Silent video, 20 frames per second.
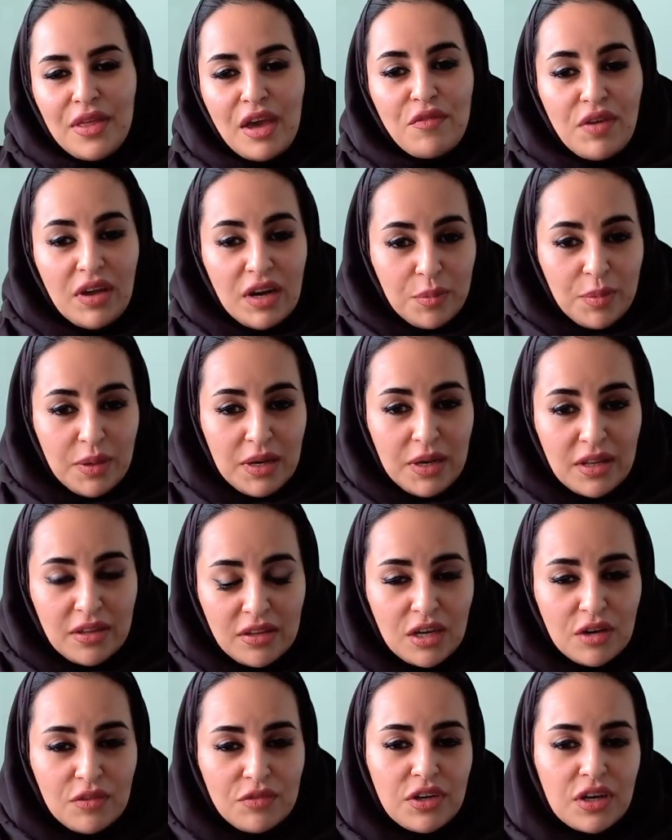availability
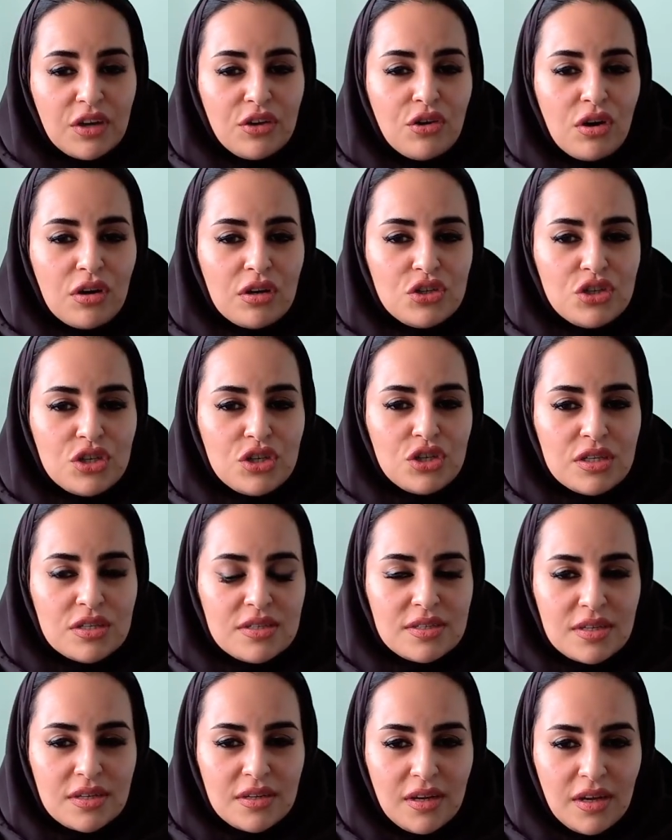of technologies
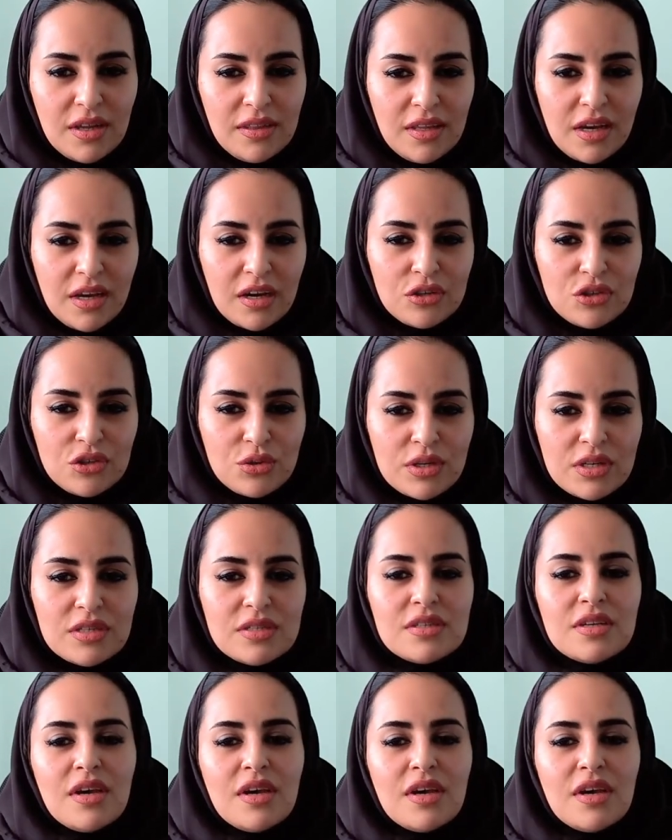in the countries.